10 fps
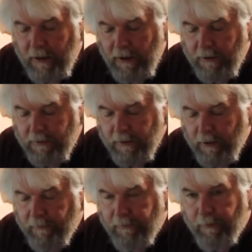
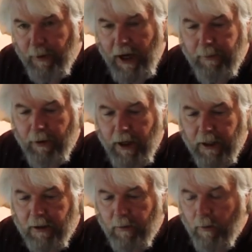for
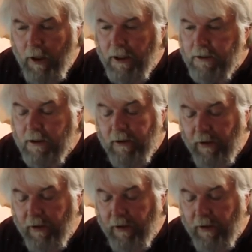byproduct and waste.